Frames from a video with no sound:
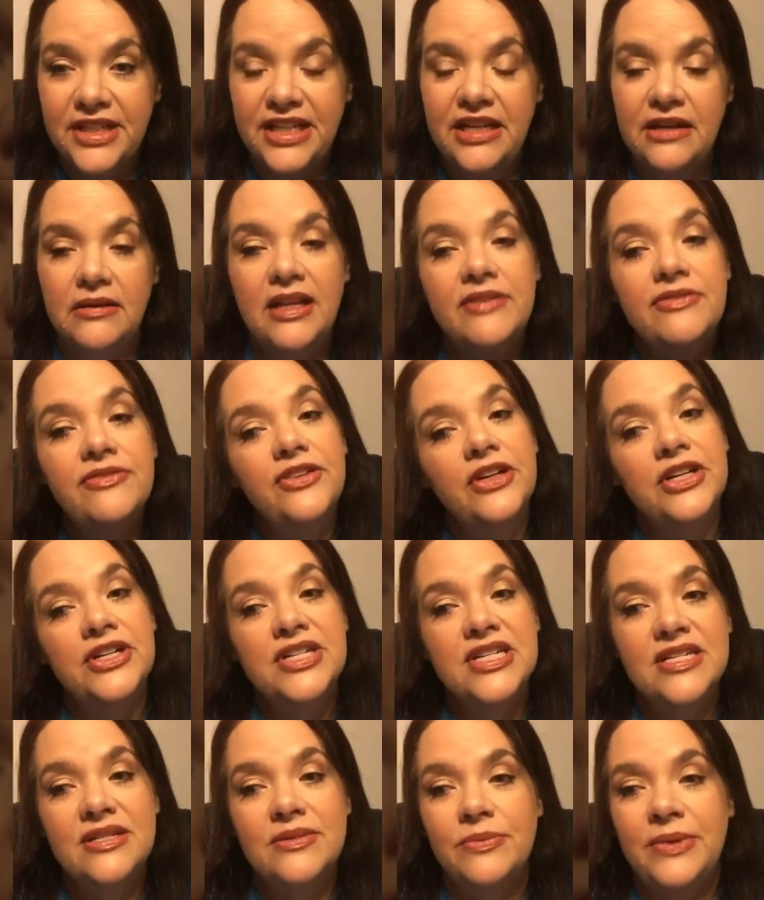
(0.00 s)
you know love
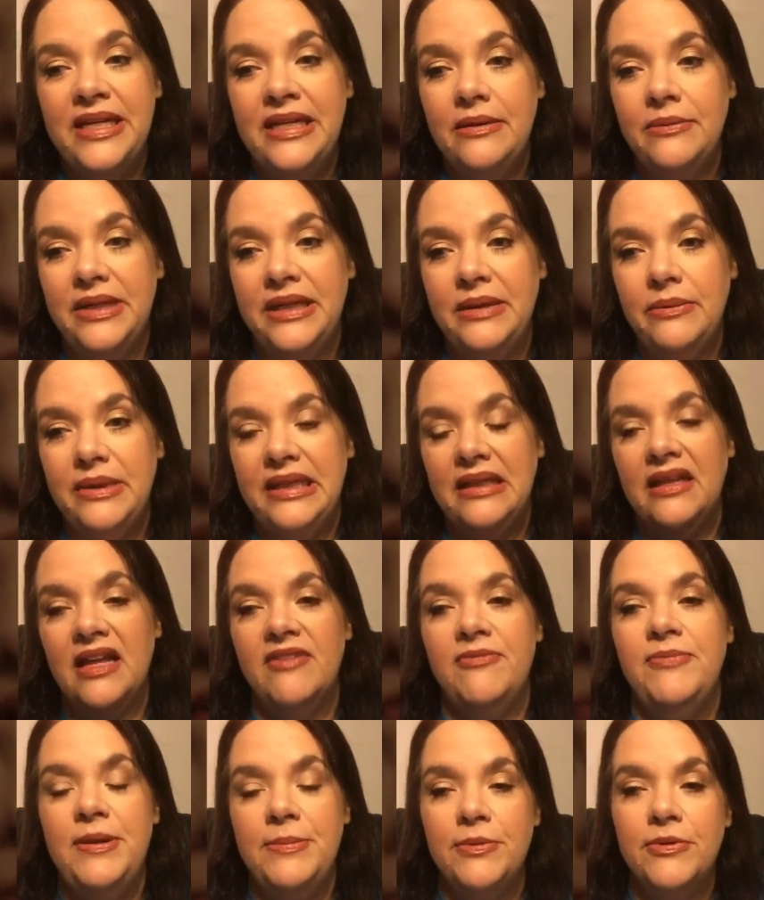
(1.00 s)
first we, we we
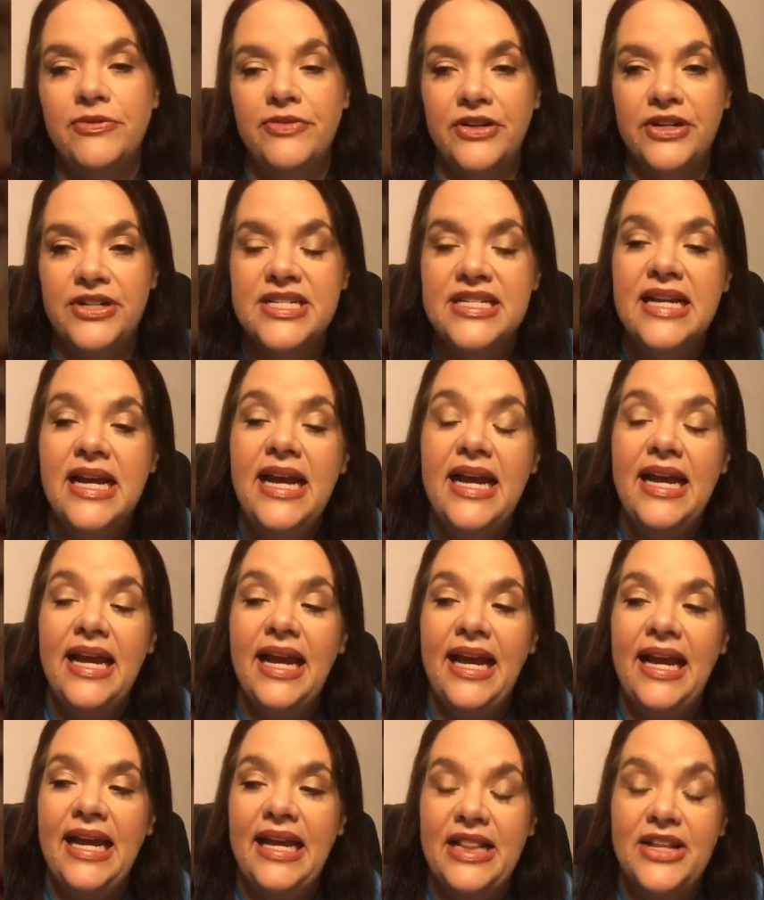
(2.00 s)
love people first
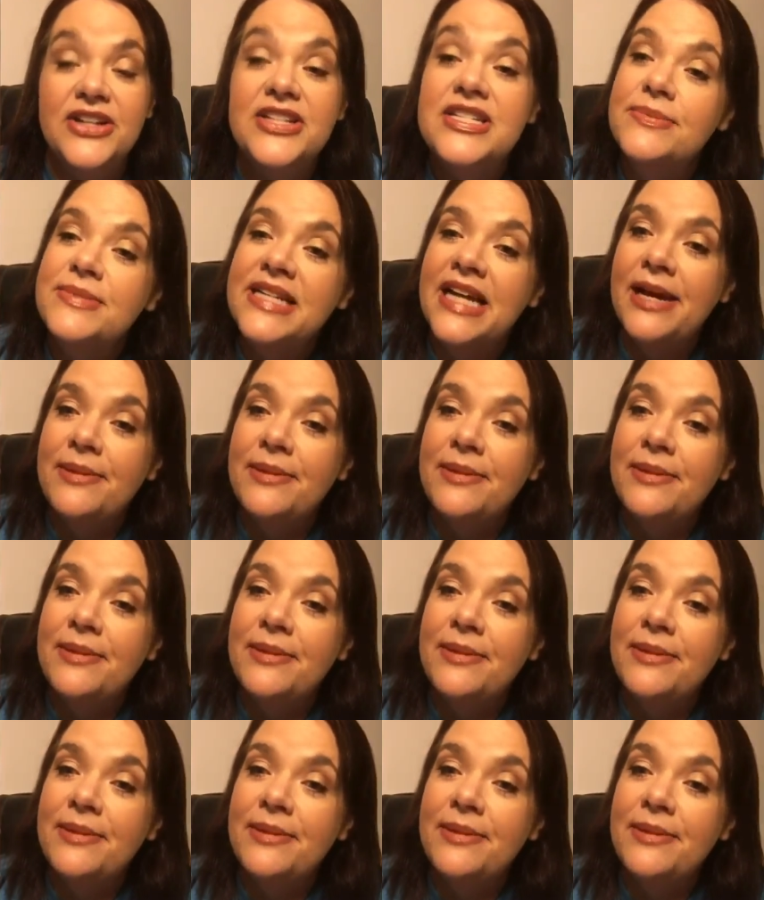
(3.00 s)
and there's